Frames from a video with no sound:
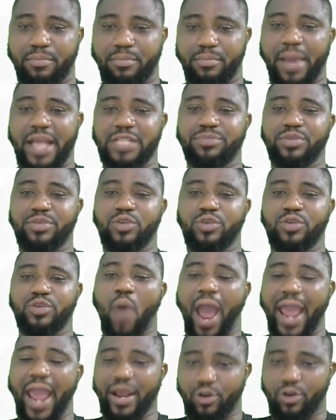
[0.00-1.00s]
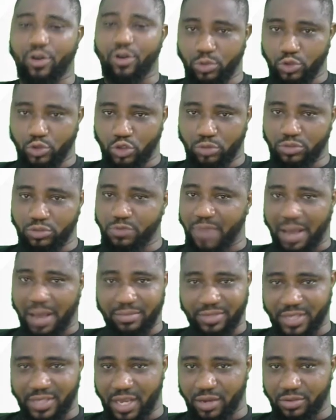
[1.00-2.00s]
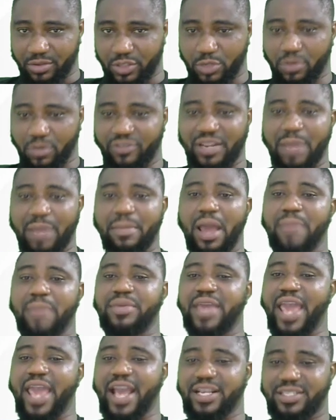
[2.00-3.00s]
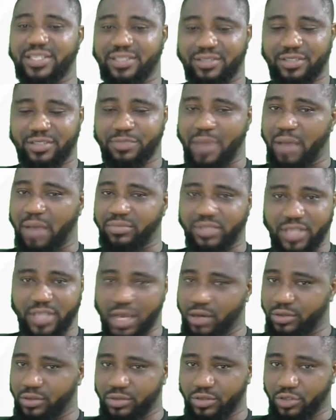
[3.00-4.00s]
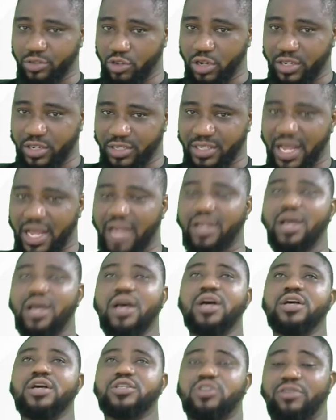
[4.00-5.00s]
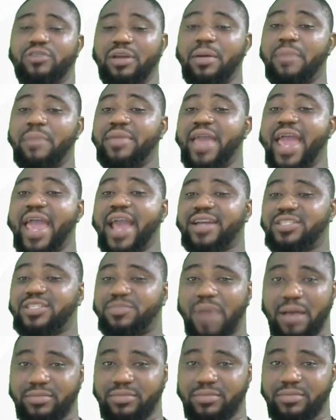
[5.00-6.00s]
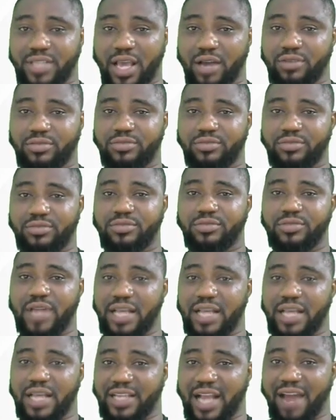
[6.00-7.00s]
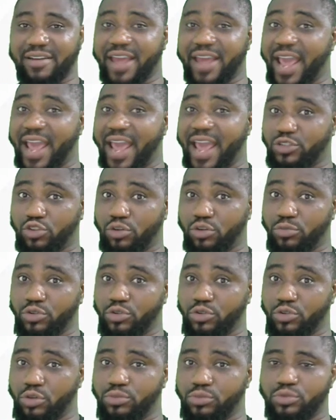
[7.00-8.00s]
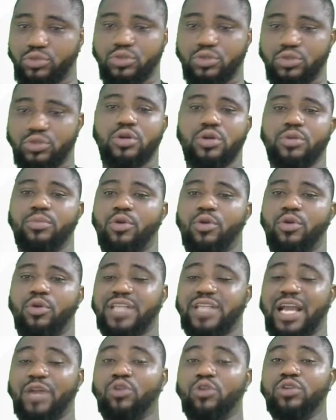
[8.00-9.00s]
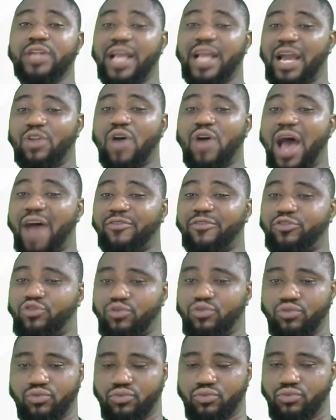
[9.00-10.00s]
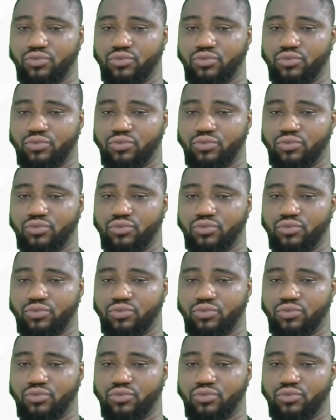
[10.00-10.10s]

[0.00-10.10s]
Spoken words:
might be Y chromosome sperm cells, some of them might be X sperm cells. Do you understand? So there might be X sperm cells as they carry X chromosomes, because they cannot have two.